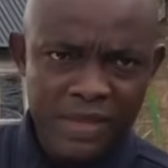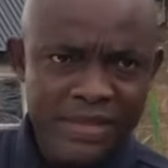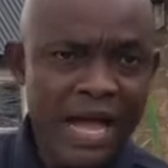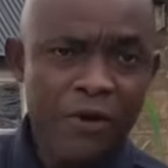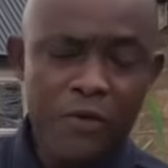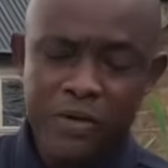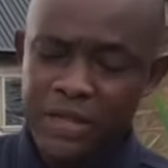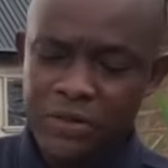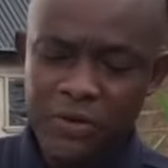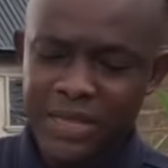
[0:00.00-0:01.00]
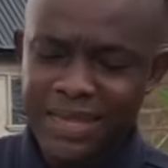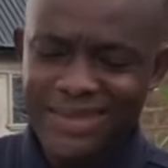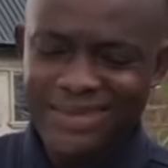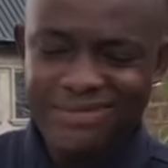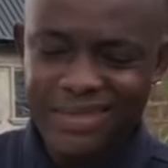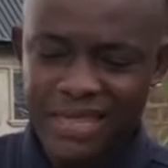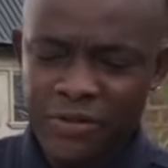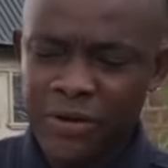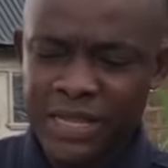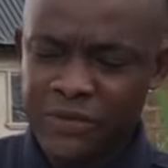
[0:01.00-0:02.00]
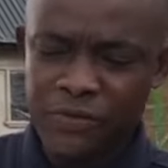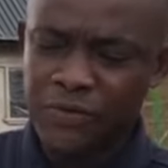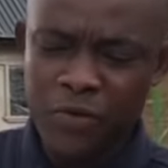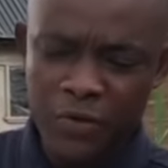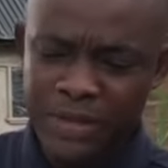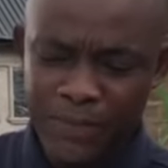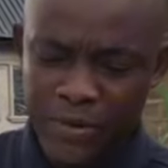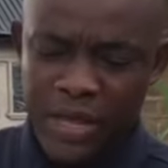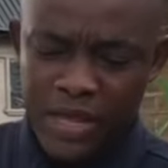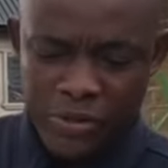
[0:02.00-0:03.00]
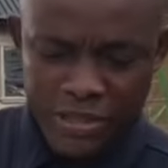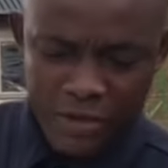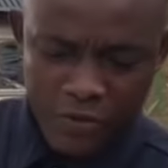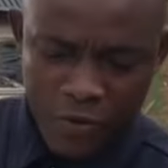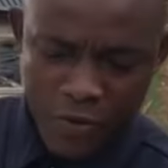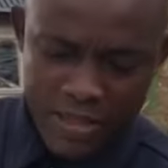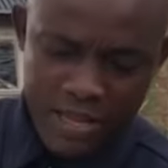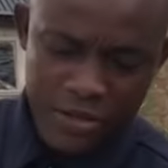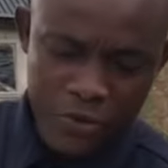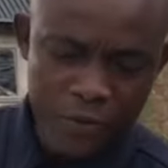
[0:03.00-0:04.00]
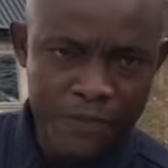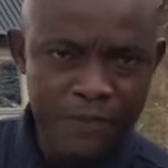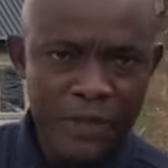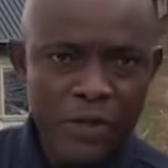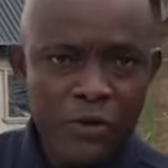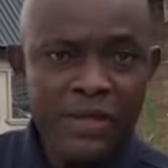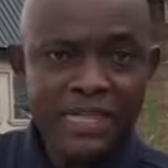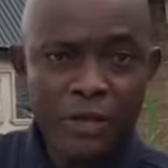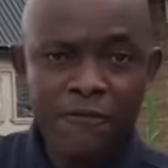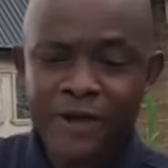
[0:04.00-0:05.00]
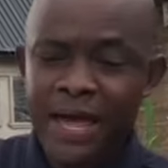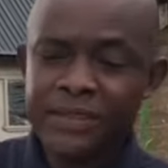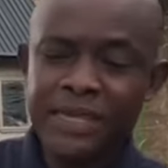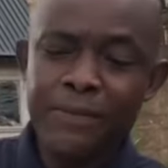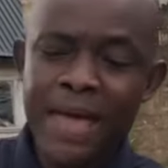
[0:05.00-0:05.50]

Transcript: That concrete is not really to hold it more. It's just a little concrete at the top. So instead of buying